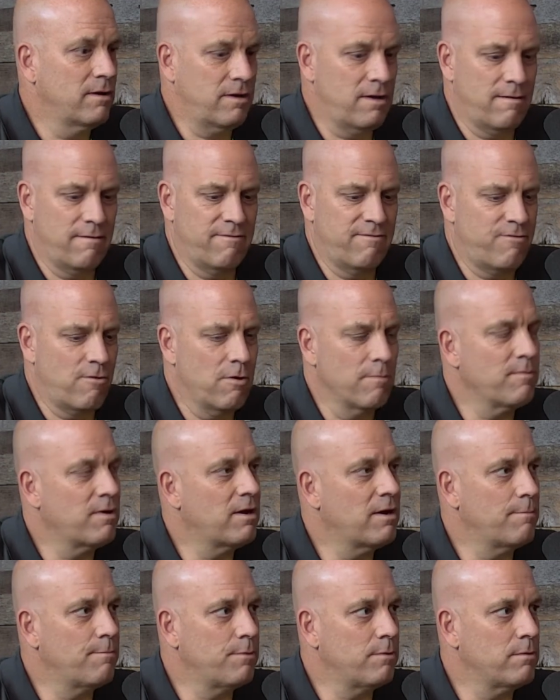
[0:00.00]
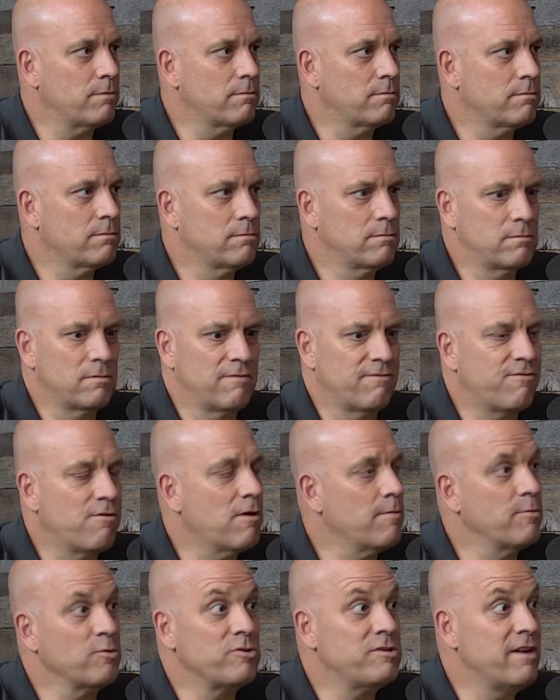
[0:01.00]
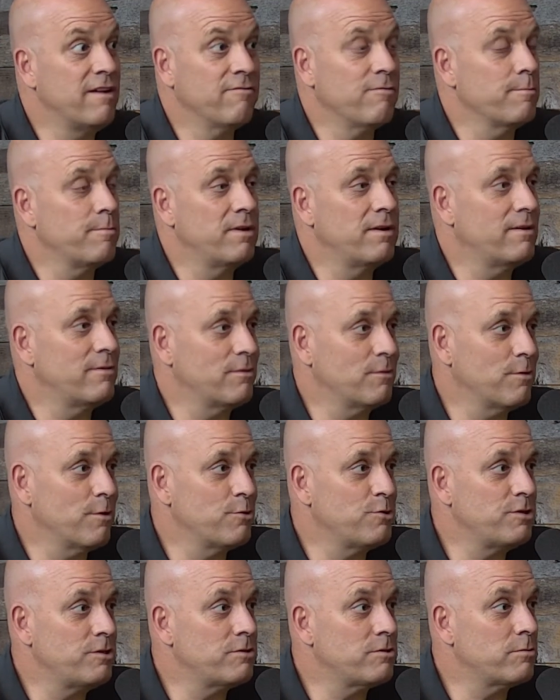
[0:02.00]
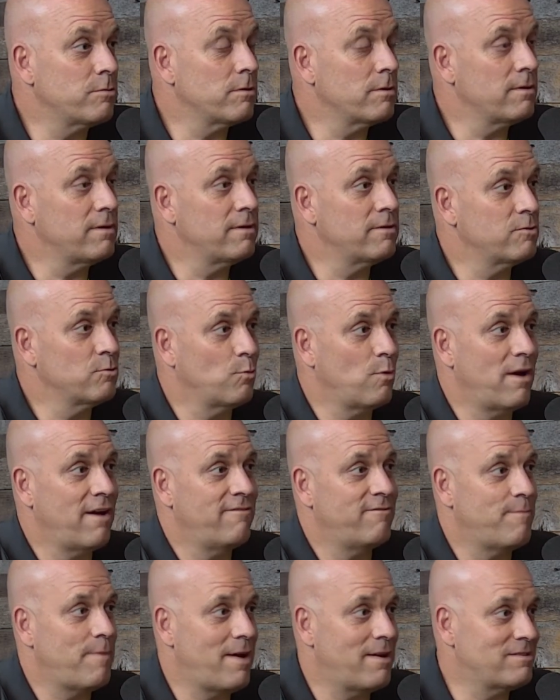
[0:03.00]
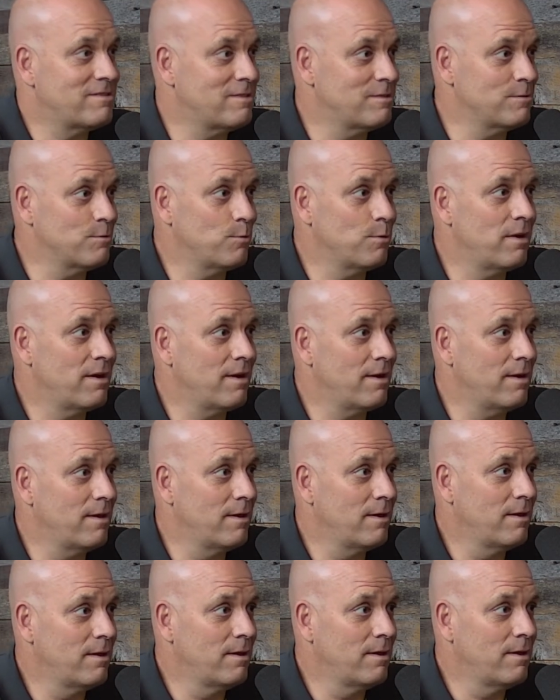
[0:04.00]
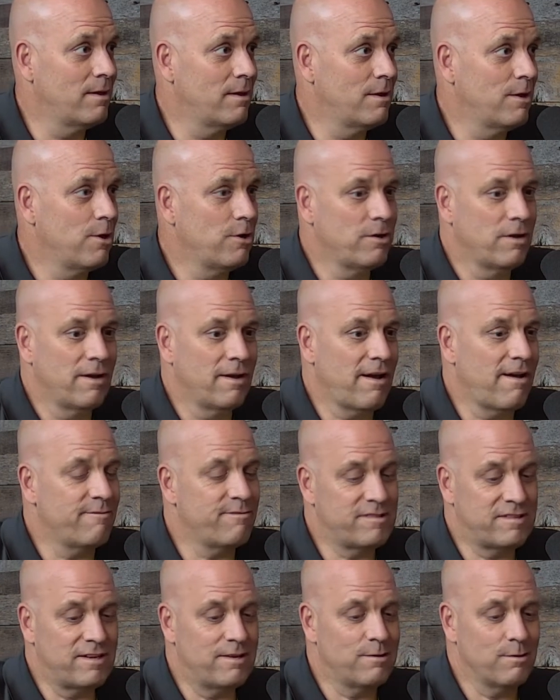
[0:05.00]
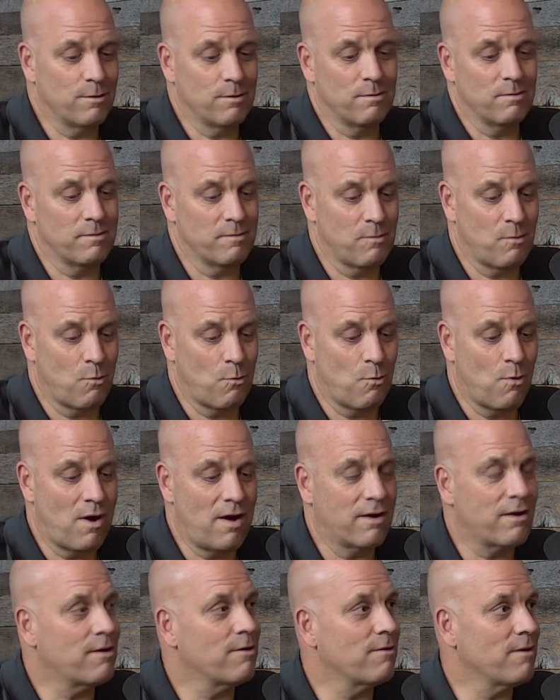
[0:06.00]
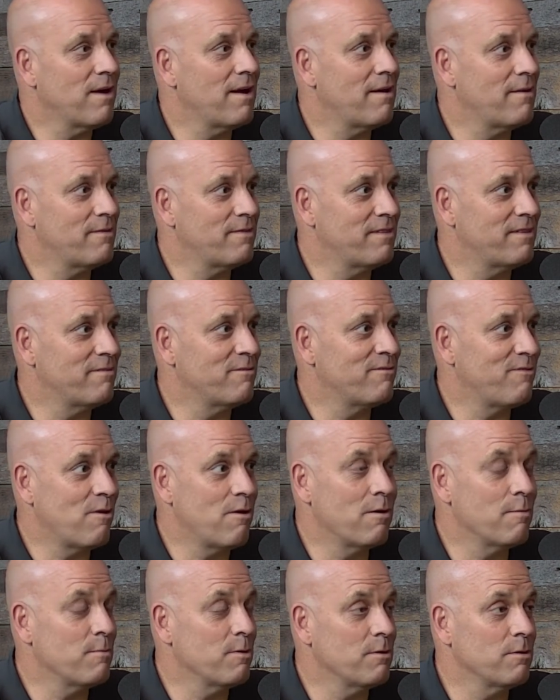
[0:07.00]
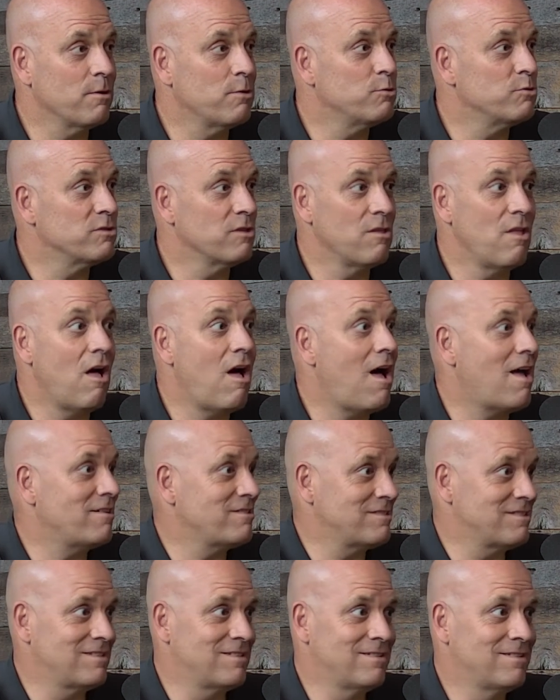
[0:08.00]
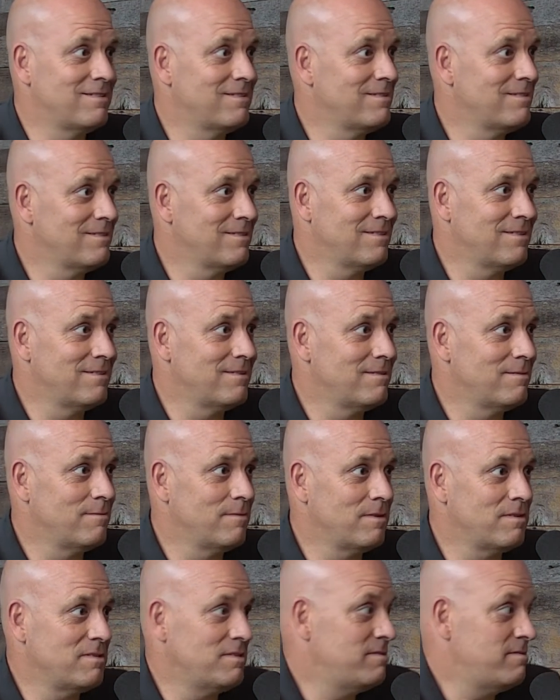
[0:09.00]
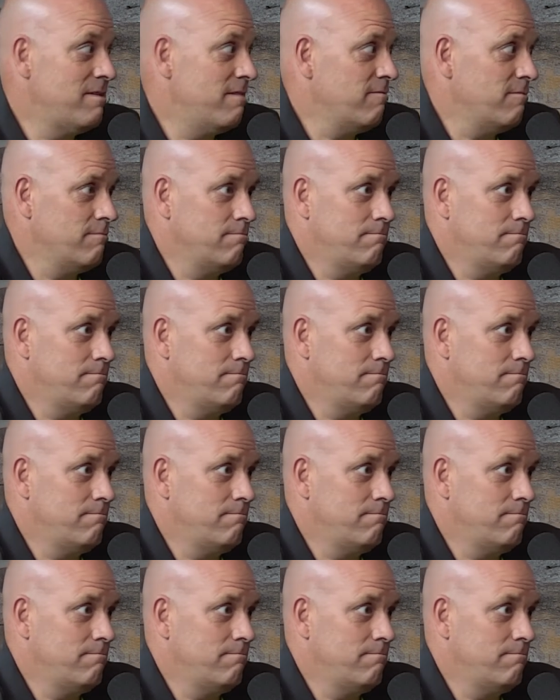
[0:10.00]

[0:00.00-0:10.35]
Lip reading: farm couple. The farmer's never been in the grocery store and his wife passes away. I've seen her walk around the farmer who's lost because he's never,